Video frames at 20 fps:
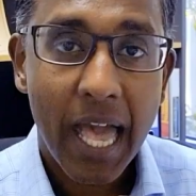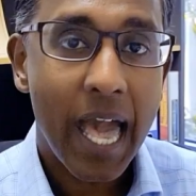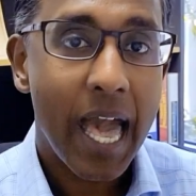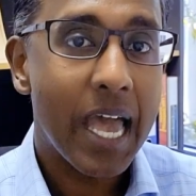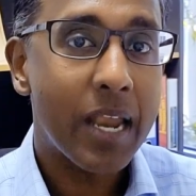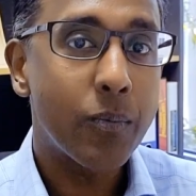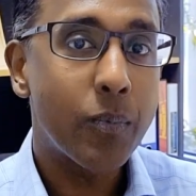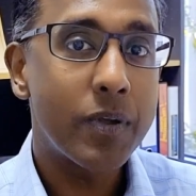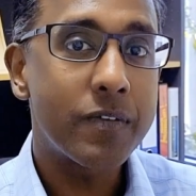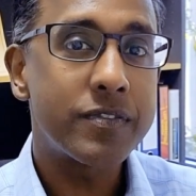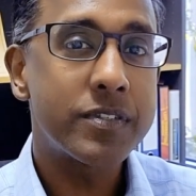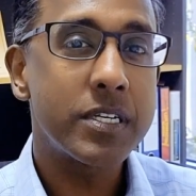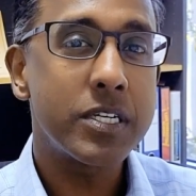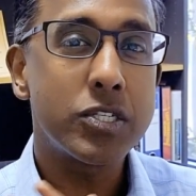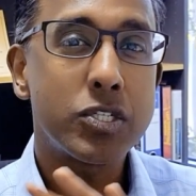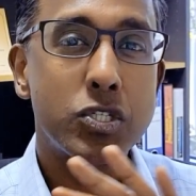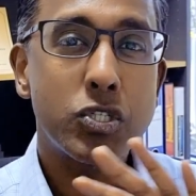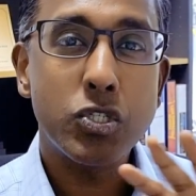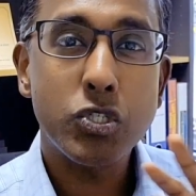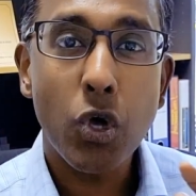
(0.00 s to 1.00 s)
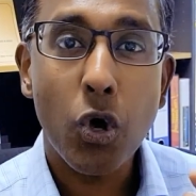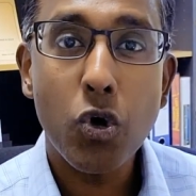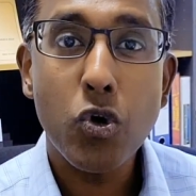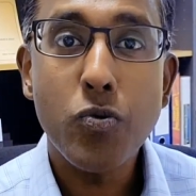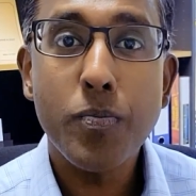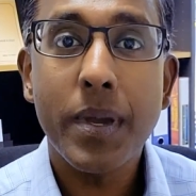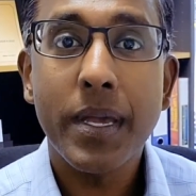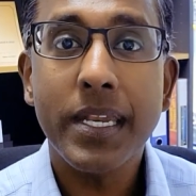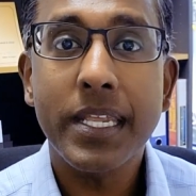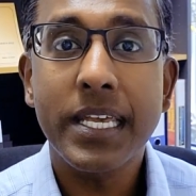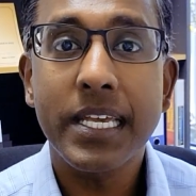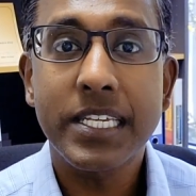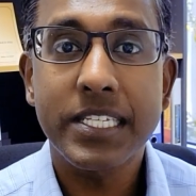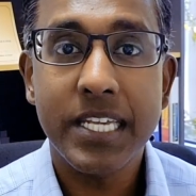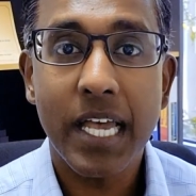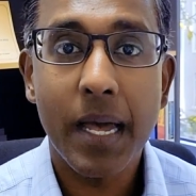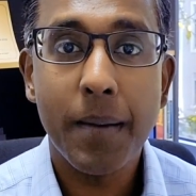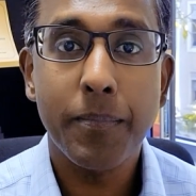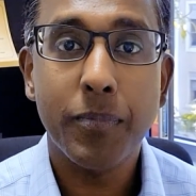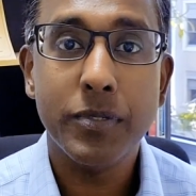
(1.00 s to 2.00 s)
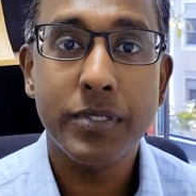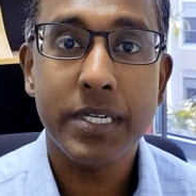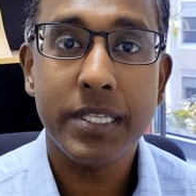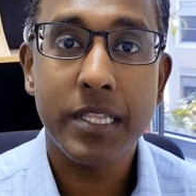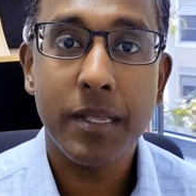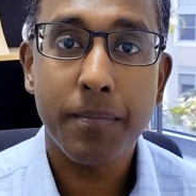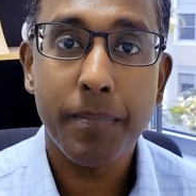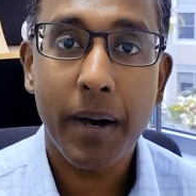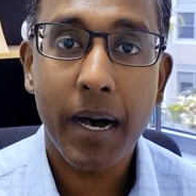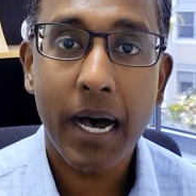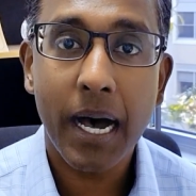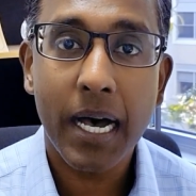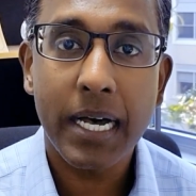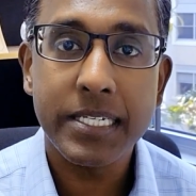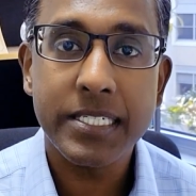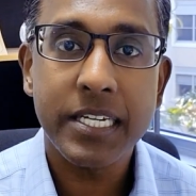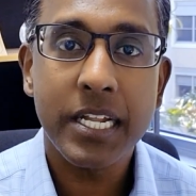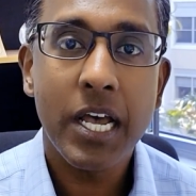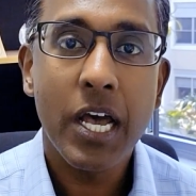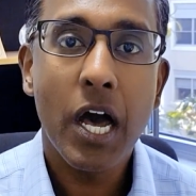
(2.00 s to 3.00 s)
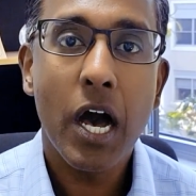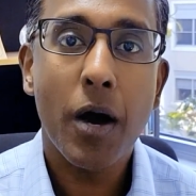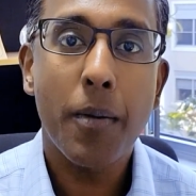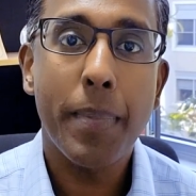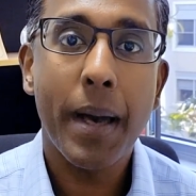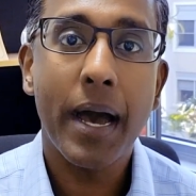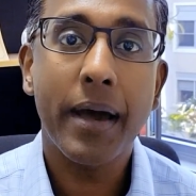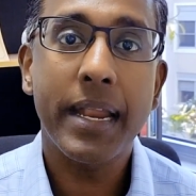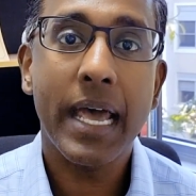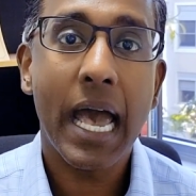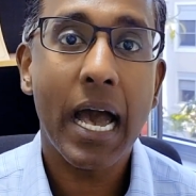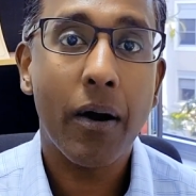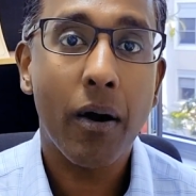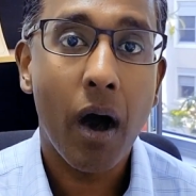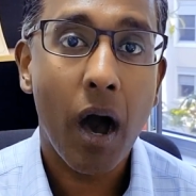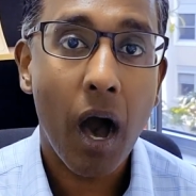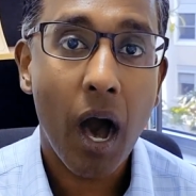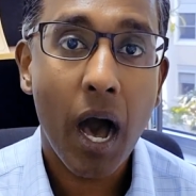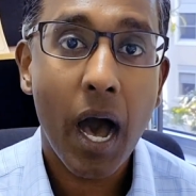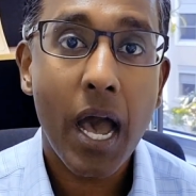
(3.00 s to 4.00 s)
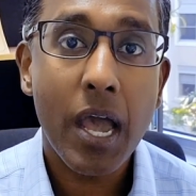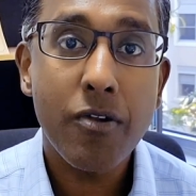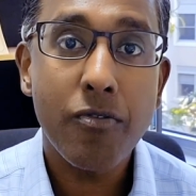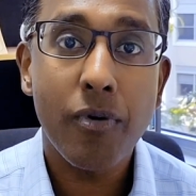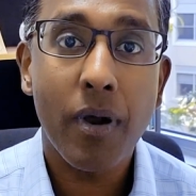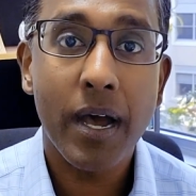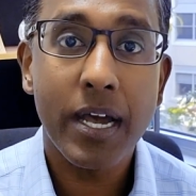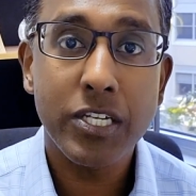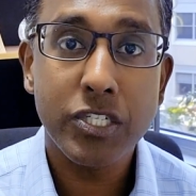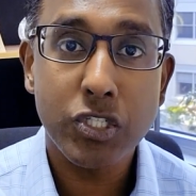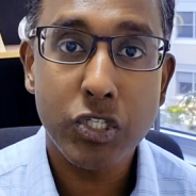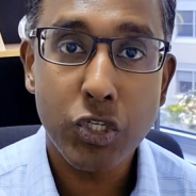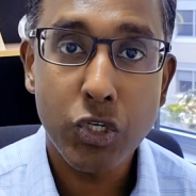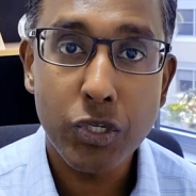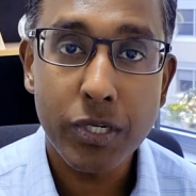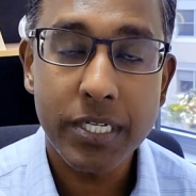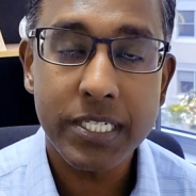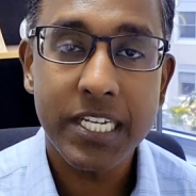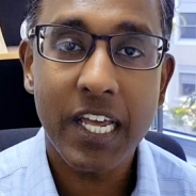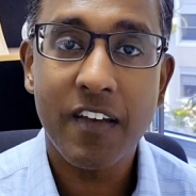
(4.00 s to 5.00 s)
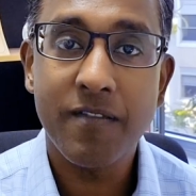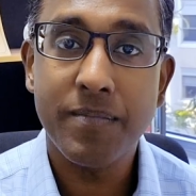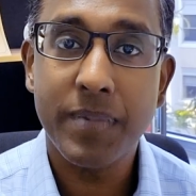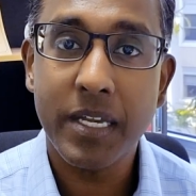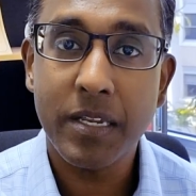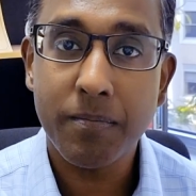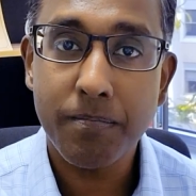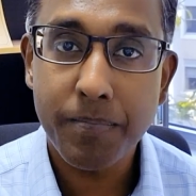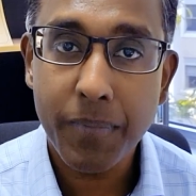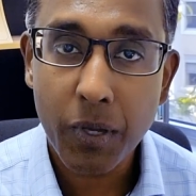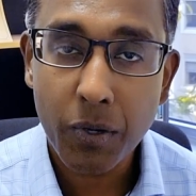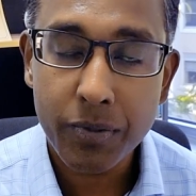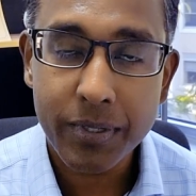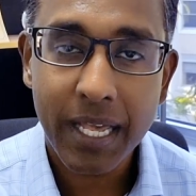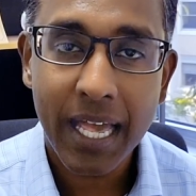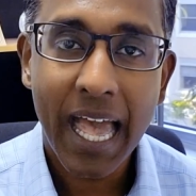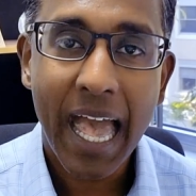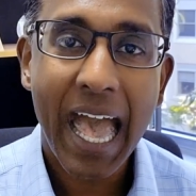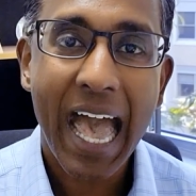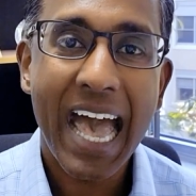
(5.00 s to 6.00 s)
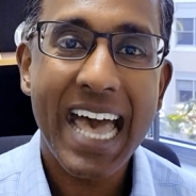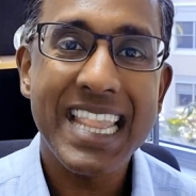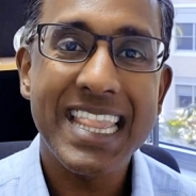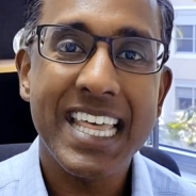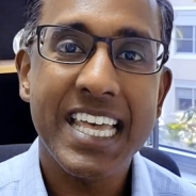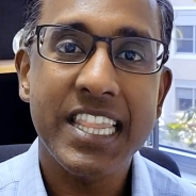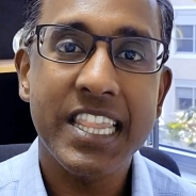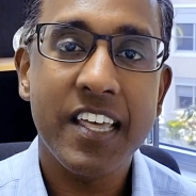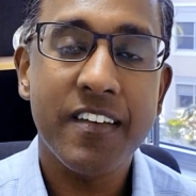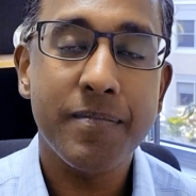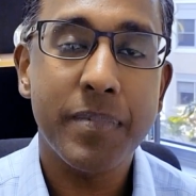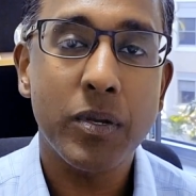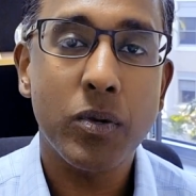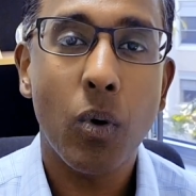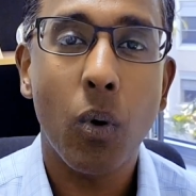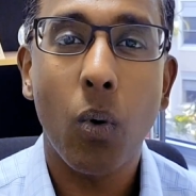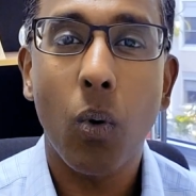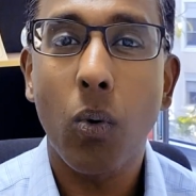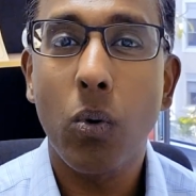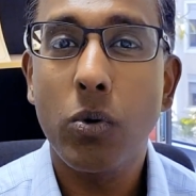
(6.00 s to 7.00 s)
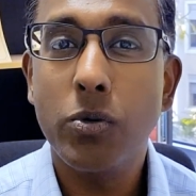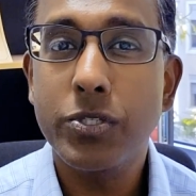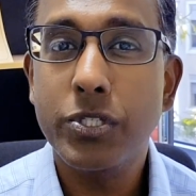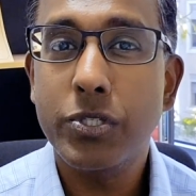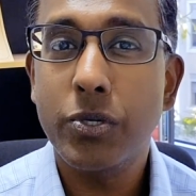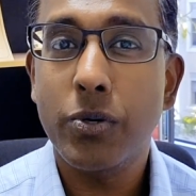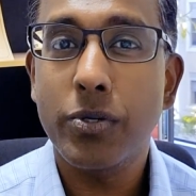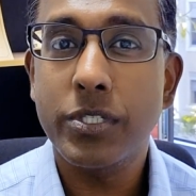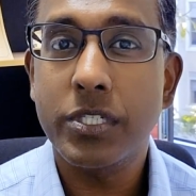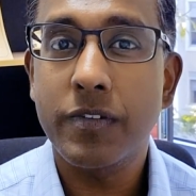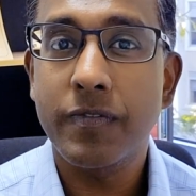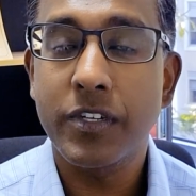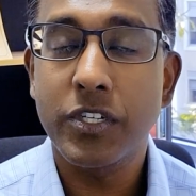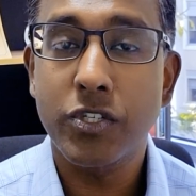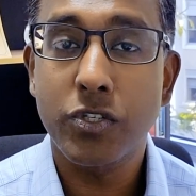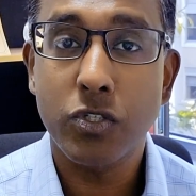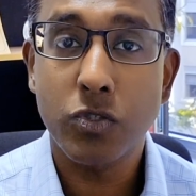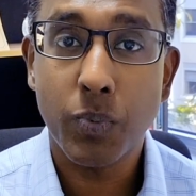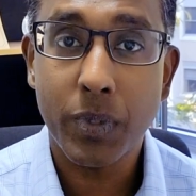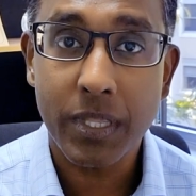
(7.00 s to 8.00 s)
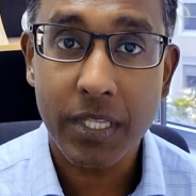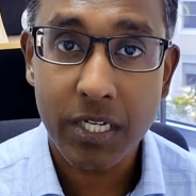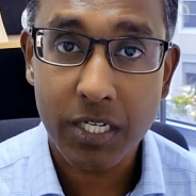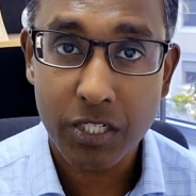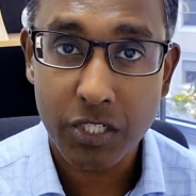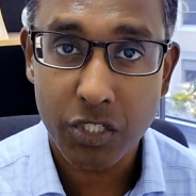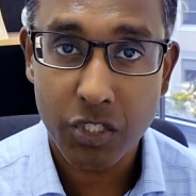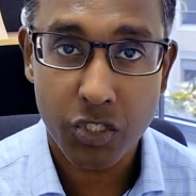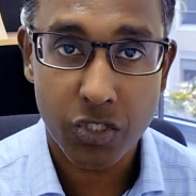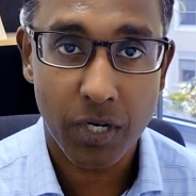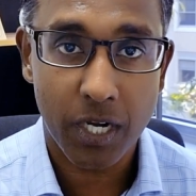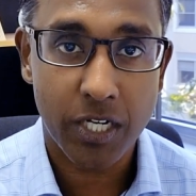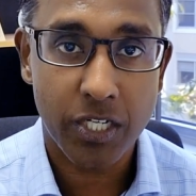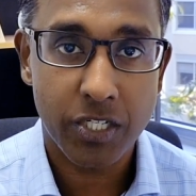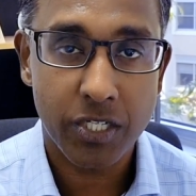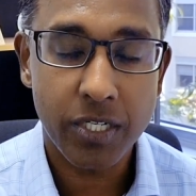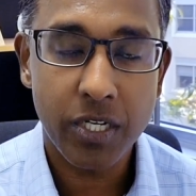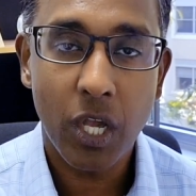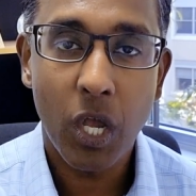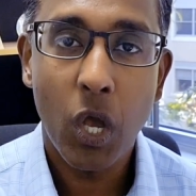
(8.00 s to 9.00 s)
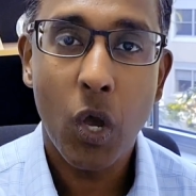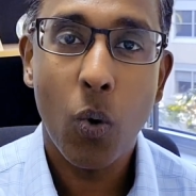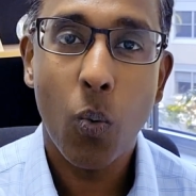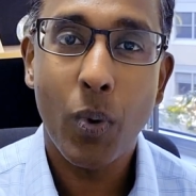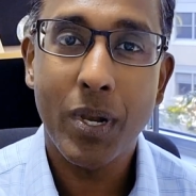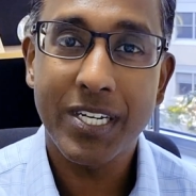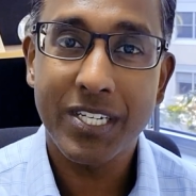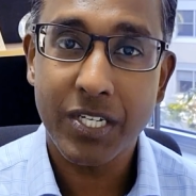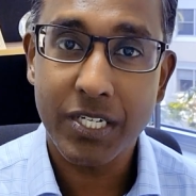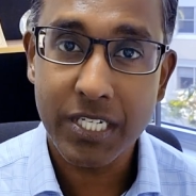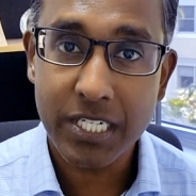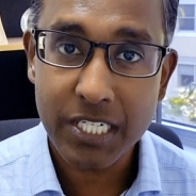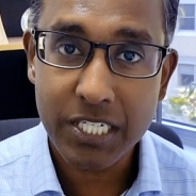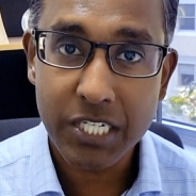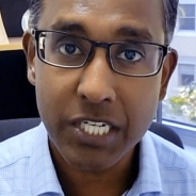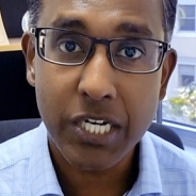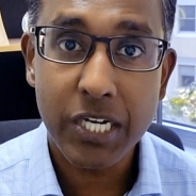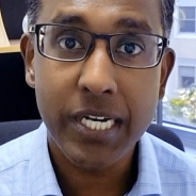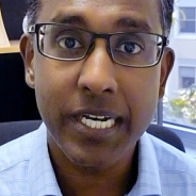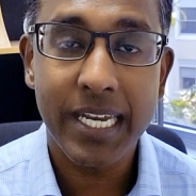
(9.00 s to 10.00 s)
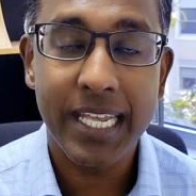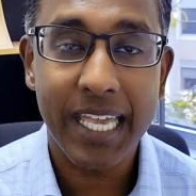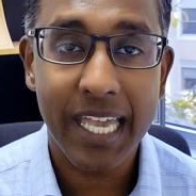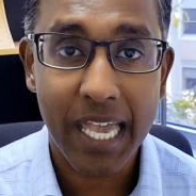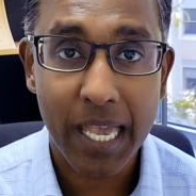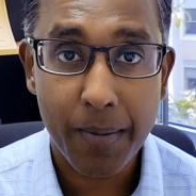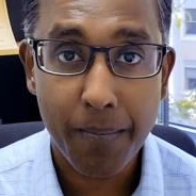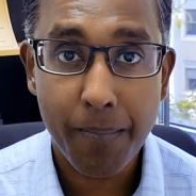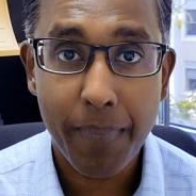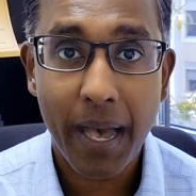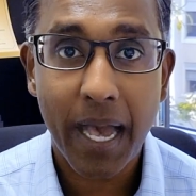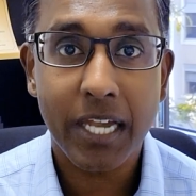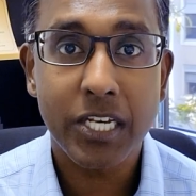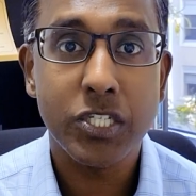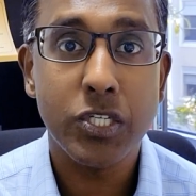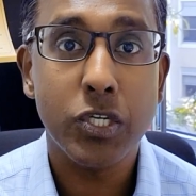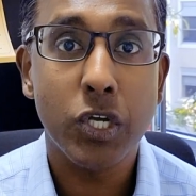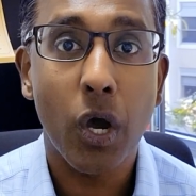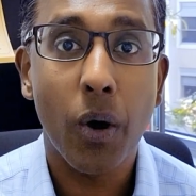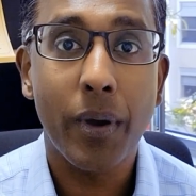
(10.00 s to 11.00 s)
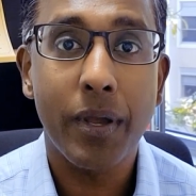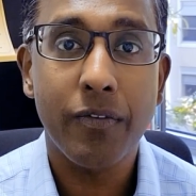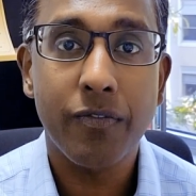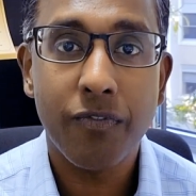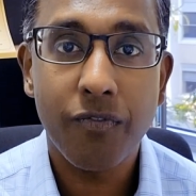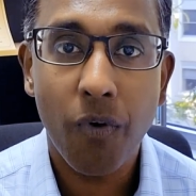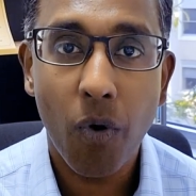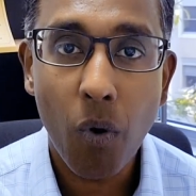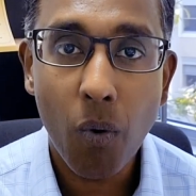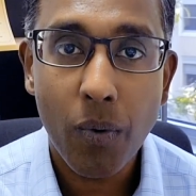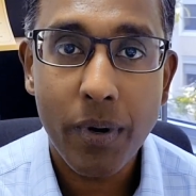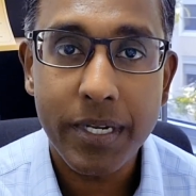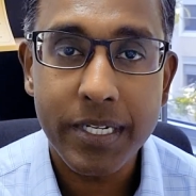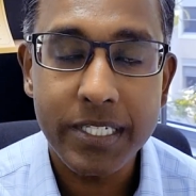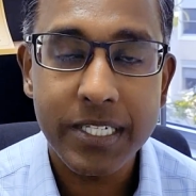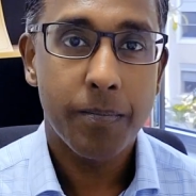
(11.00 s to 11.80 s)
and we've seen so many examples in the past about how high-rise units have been built and then there have been all sorts of issues with construction, which could certainly impact you going forwards.